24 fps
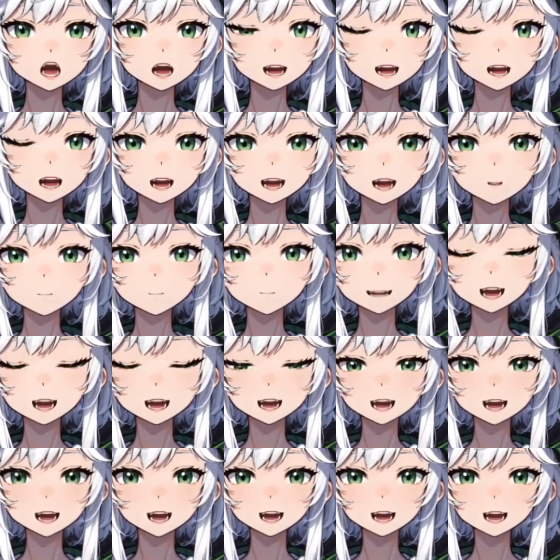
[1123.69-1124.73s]
He's been playing
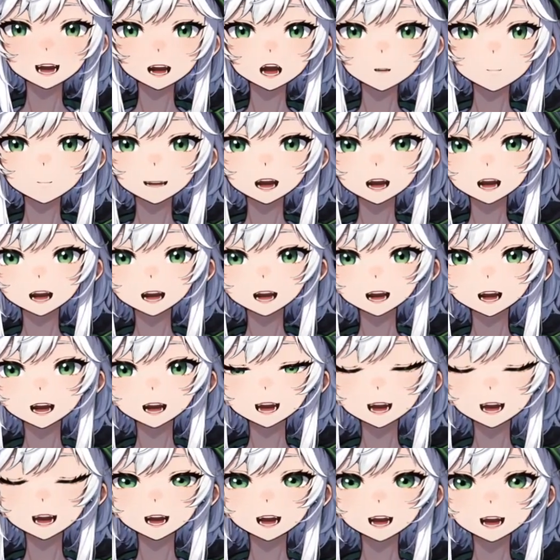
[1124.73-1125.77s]
since alpha,
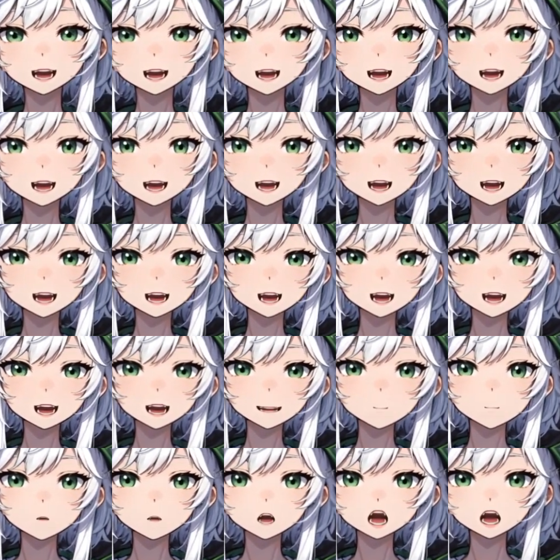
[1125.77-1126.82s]
and
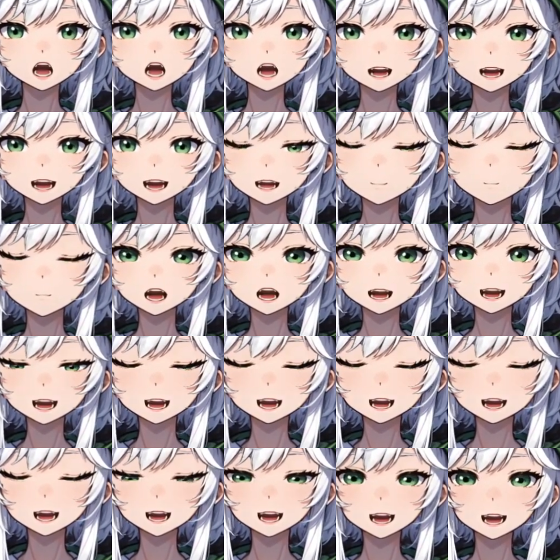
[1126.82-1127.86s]
we're also really close to
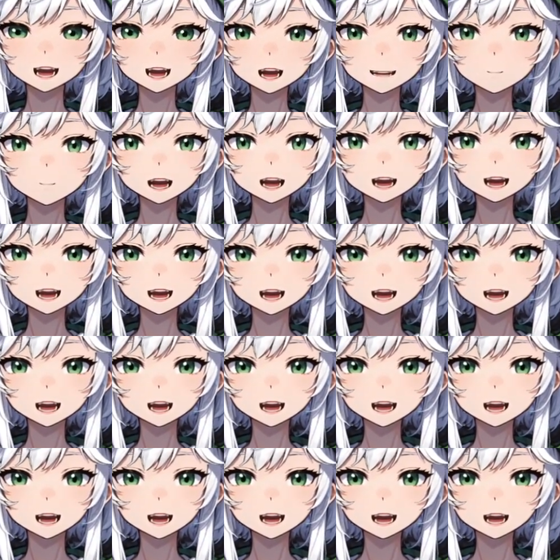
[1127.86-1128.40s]
hitting affiliate.